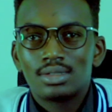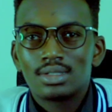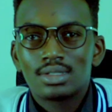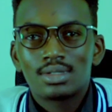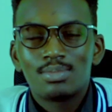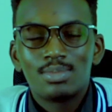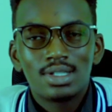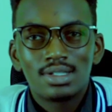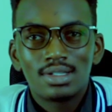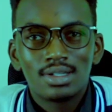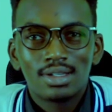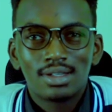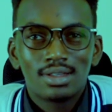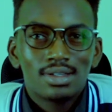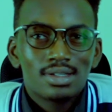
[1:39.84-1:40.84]
just
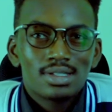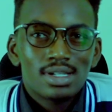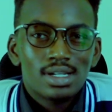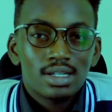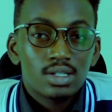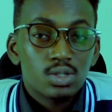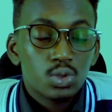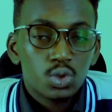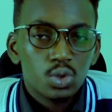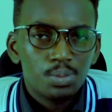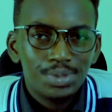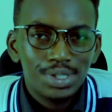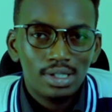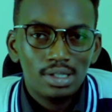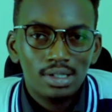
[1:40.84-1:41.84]
basic things like
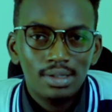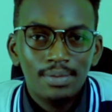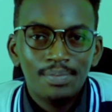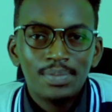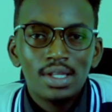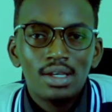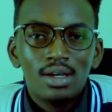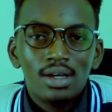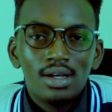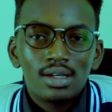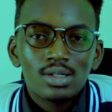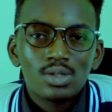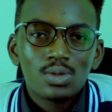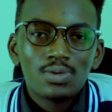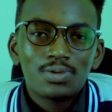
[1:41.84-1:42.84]
social media.
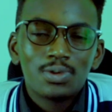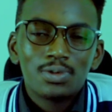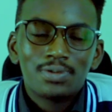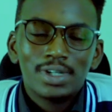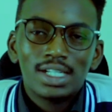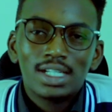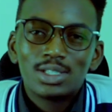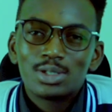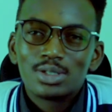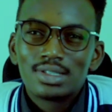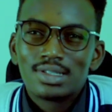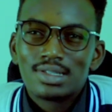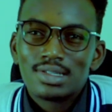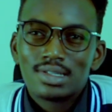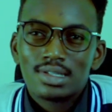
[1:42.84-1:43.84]
So for
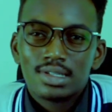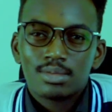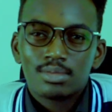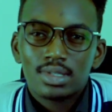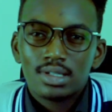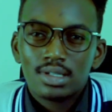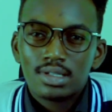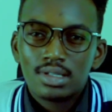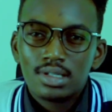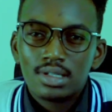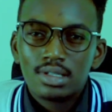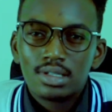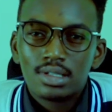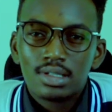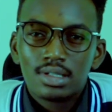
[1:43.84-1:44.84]
financial systems, I
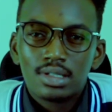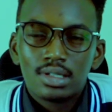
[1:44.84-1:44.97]
see it